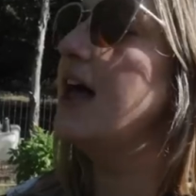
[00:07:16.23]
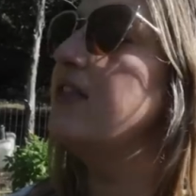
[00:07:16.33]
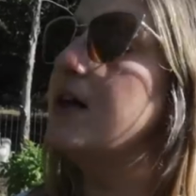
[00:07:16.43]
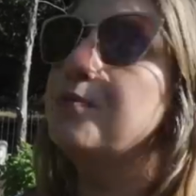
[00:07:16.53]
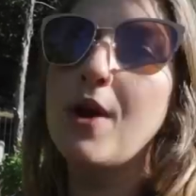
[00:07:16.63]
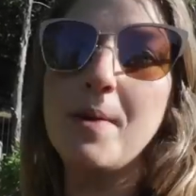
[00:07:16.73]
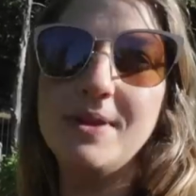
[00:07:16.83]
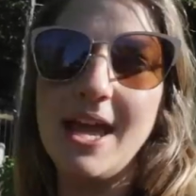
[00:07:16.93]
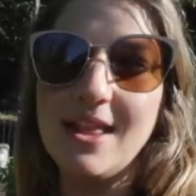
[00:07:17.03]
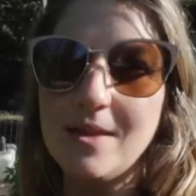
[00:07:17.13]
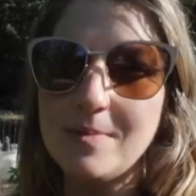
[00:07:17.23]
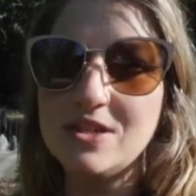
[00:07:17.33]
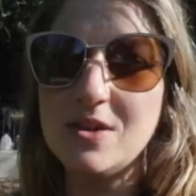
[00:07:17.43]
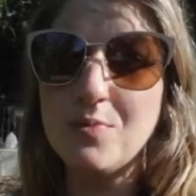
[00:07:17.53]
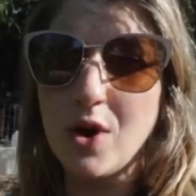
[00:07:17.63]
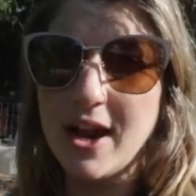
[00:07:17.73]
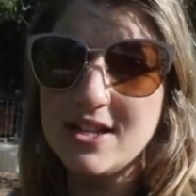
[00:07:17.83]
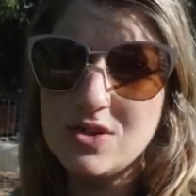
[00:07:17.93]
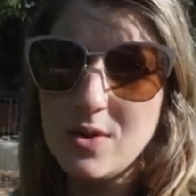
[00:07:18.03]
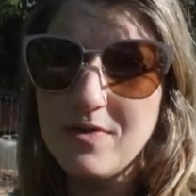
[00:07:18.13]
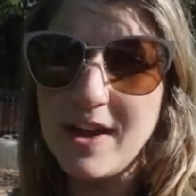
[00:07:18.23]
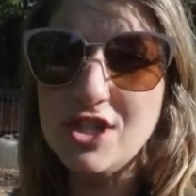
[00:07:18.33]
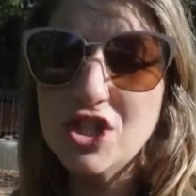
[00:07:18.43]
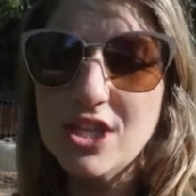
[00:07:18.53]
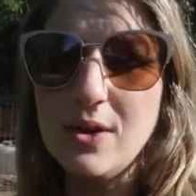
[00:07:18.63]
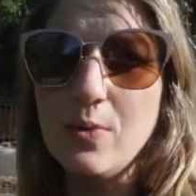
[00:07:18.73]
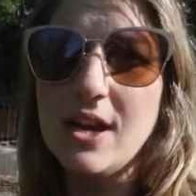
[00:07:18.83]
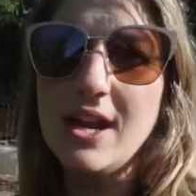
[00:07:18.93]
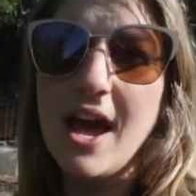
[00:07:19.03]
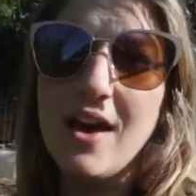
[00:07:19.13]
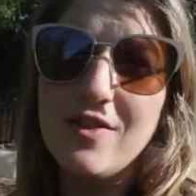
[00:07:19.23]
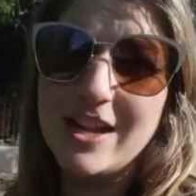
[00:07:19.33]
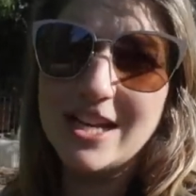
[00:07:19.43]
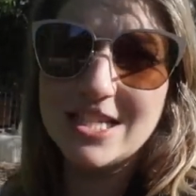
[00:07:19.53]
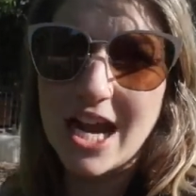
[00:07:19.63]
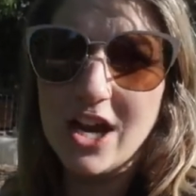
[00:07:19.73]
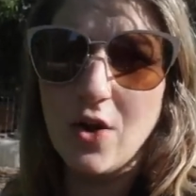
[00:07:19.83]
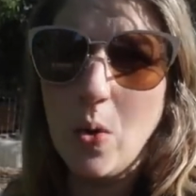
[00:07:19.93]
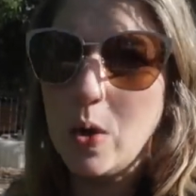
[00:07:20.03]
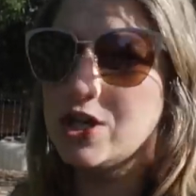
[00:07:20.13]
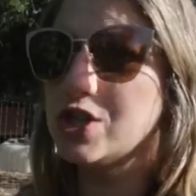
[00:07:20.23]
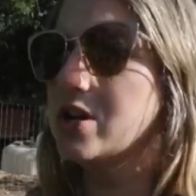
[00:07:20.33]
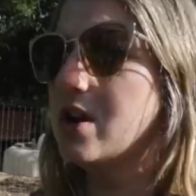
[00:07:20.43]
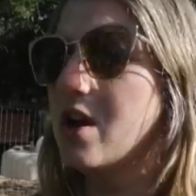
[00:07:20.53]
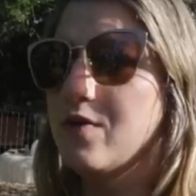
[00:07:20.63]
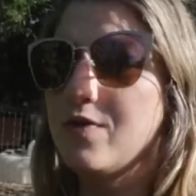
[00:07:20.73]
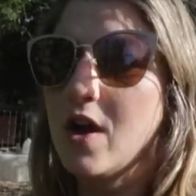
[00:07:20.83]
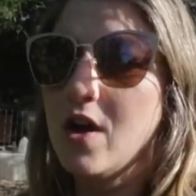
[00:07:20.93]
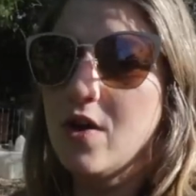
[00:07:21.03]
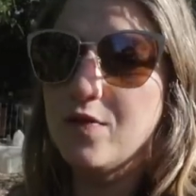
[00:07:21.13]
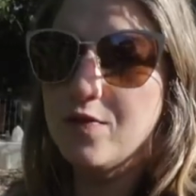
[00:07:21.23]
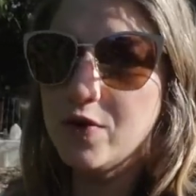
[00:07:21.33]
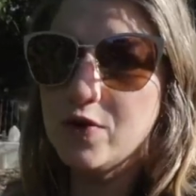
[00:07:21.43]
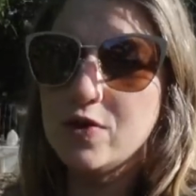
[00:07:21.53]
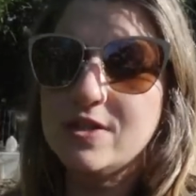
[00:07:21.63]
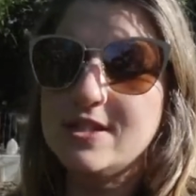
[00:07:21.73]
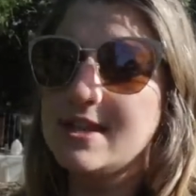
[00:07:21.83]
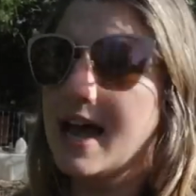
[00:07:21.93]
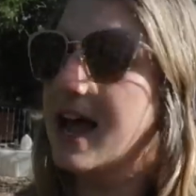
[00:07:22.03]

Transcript: and then propagate them into more. And so eventually we're going to have an entire orchard of foods